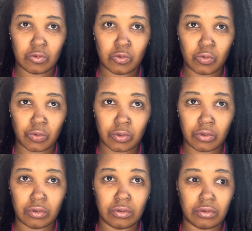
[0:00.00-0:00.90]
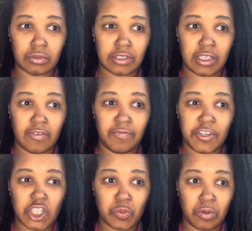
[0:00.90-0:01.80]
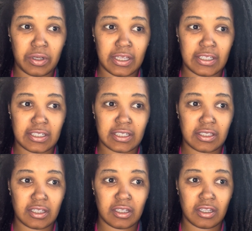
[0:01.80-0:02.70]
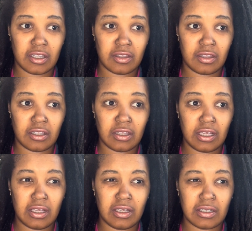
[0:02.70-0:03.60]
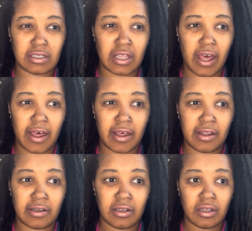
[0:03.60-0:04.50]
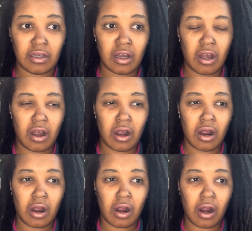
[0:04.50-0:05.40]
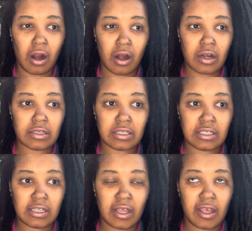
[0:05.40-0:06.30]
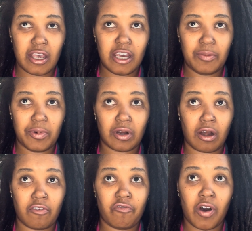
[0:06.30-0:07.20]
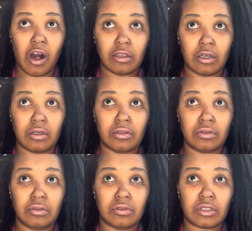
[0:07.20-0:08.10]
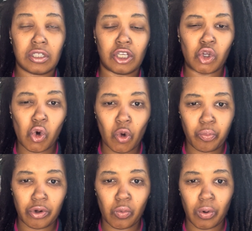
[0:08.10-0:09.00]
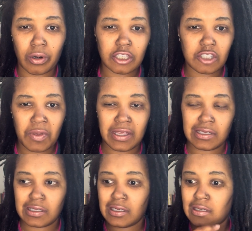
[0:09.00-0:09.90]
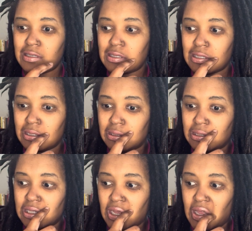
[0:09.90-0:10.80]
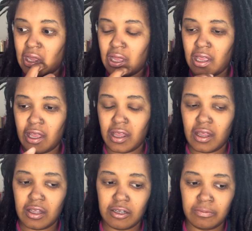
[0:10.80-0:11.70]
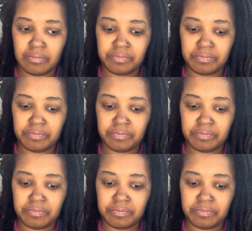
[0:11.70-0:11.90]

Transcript: rules, the invisibleness, the things that aren't said but are followed in corporate workspaces. And